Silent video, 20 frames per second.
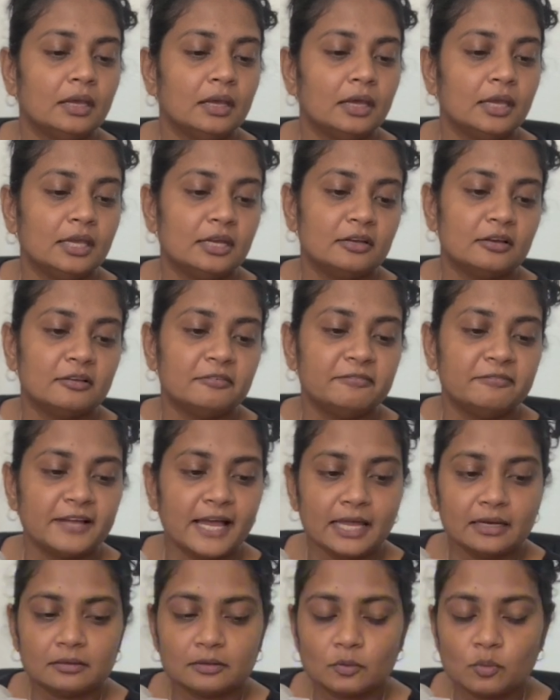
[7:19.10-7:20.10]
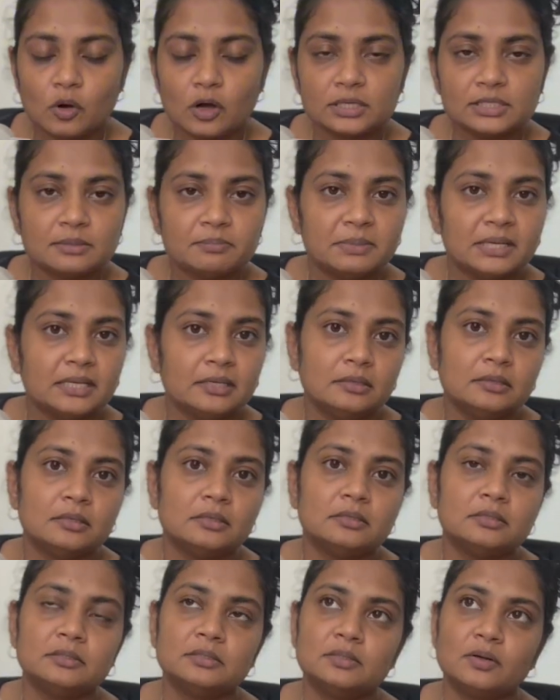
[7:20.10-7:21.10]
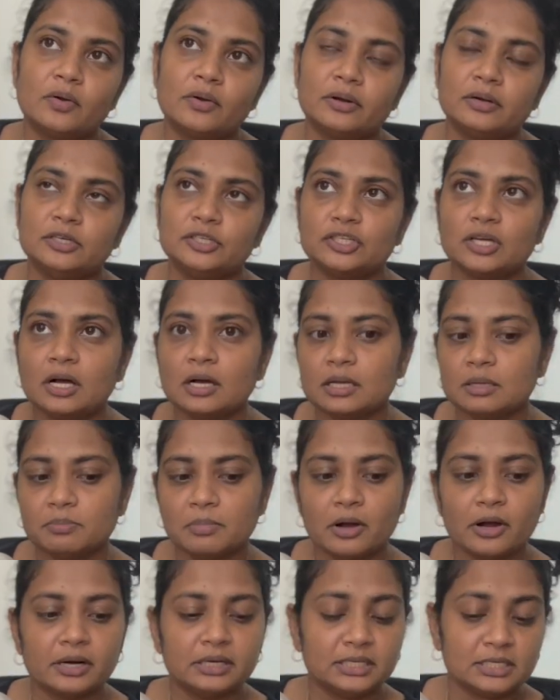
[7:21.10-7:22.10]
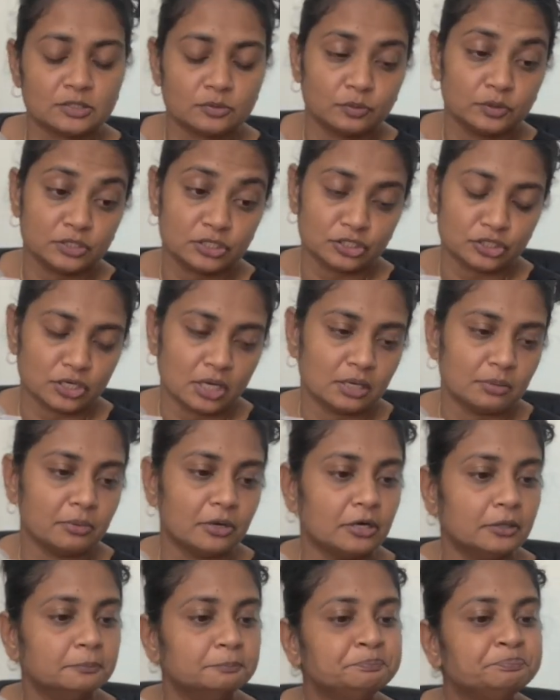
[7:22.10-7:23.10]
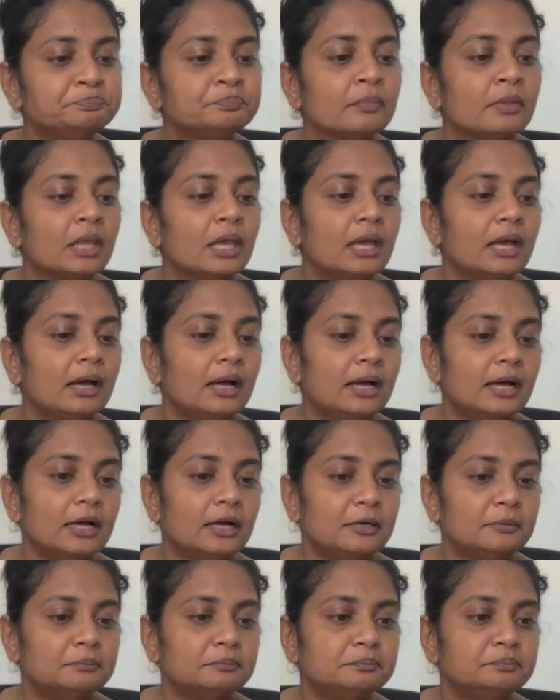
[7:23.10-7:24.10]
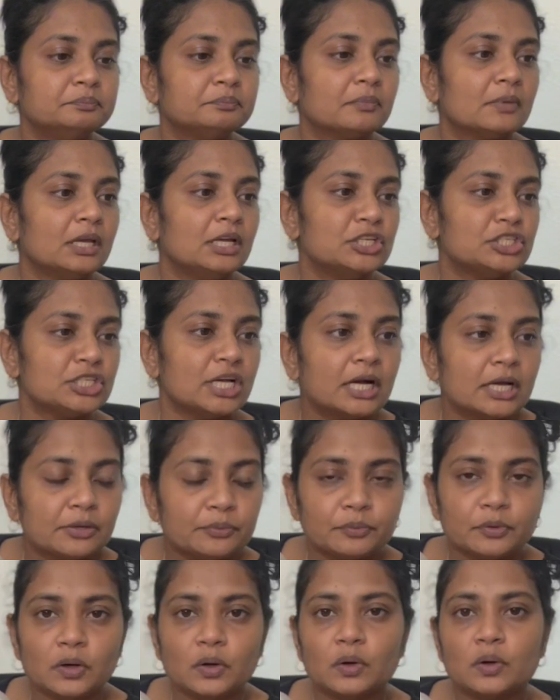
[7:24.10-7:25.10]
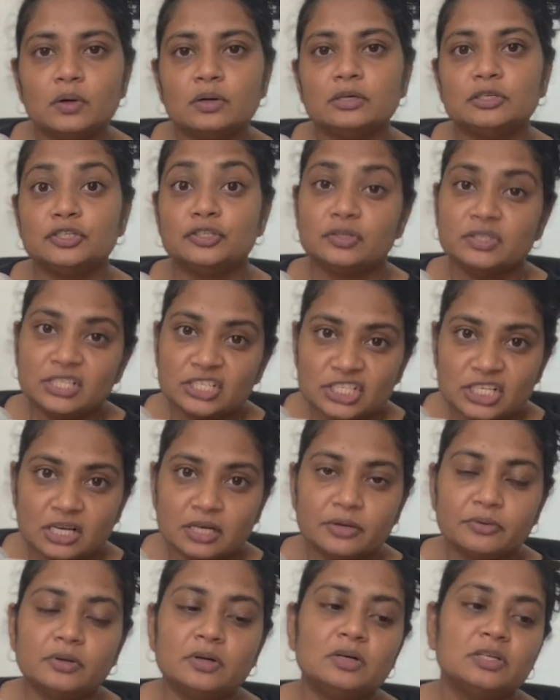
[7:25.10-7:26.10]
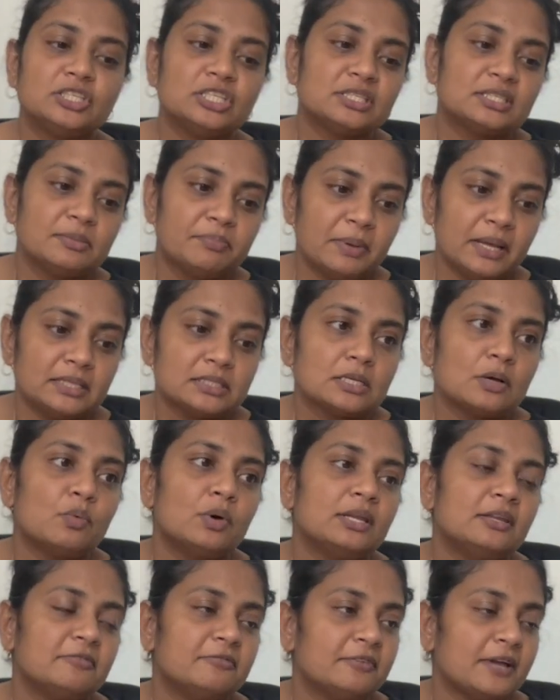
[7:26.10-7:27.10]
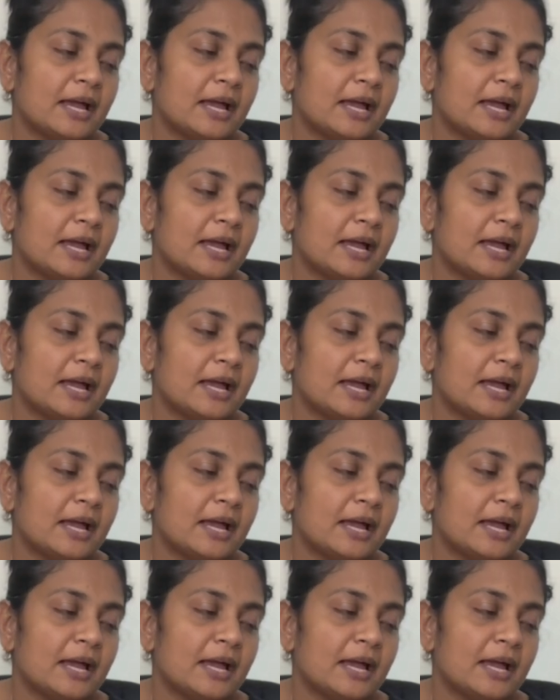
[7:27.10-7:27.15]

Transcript: either a Fat Quarter bundle or a Jolly Bar. This one is a Jolly Bar. A Jelly Roll, a Junior Jelly Roll. It just depends on what the